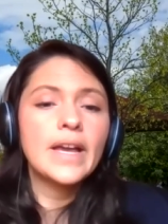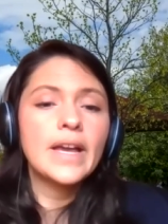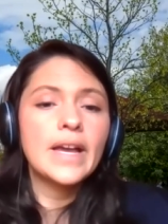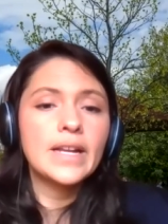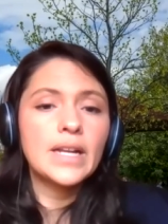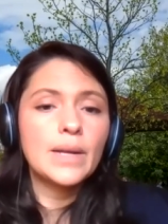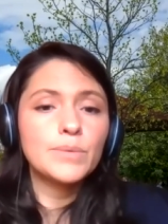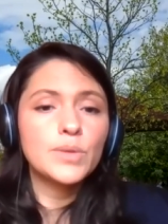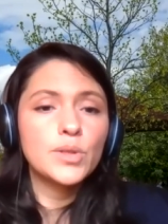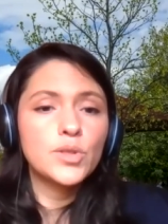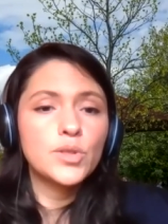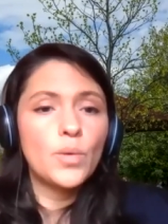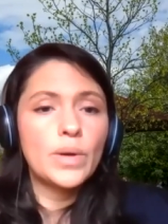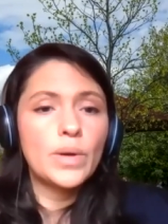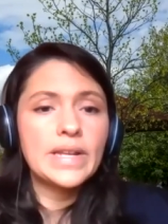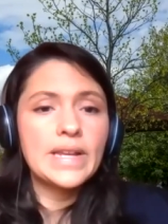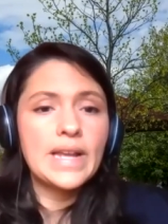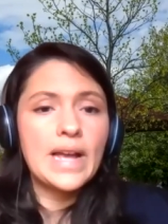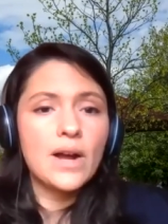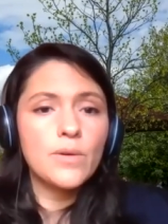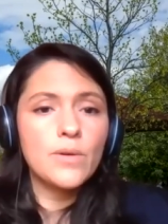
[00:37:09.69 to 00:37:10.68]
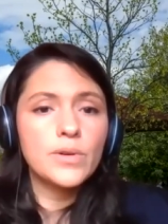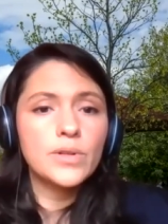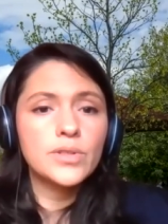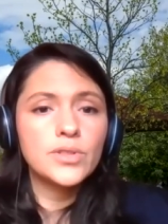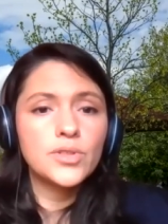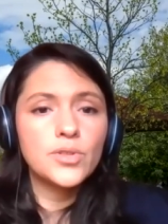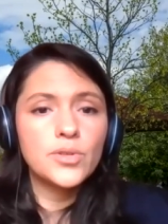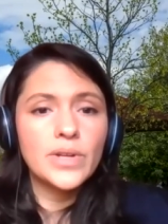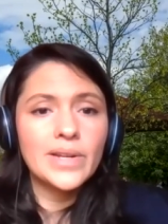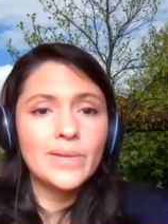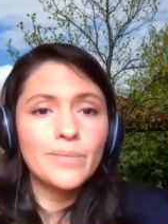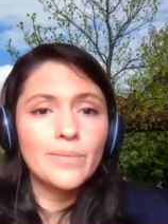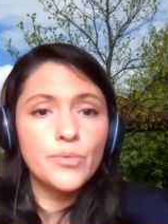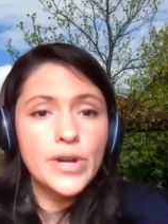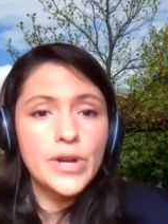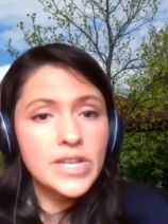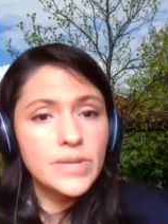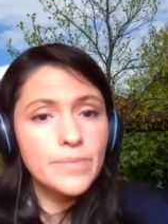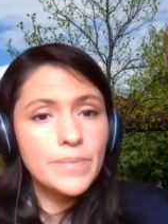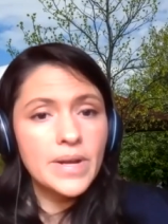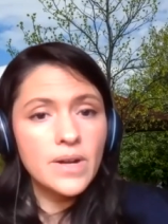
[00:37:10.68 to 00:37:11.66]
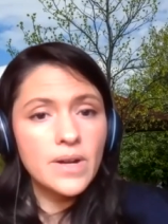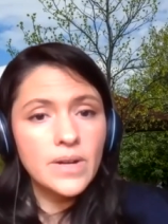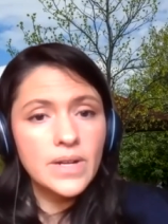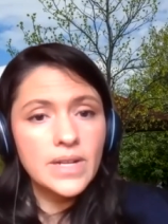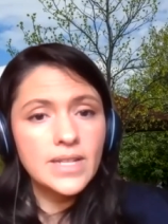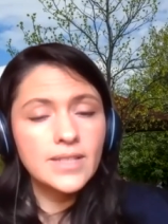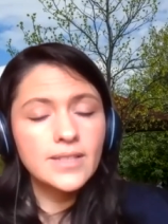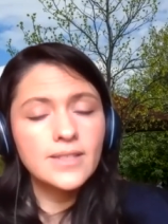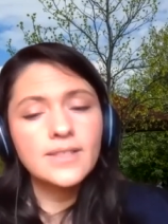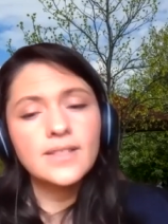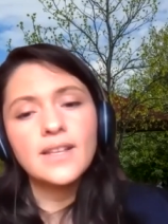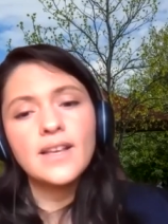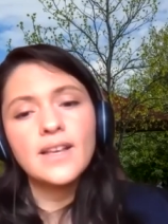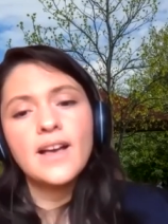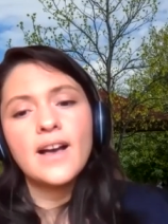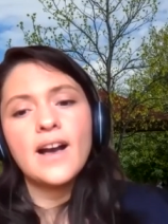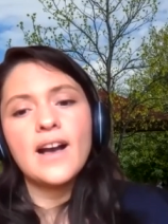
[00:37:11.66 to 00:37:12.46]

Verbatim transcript: and up to twenty hours during break periods.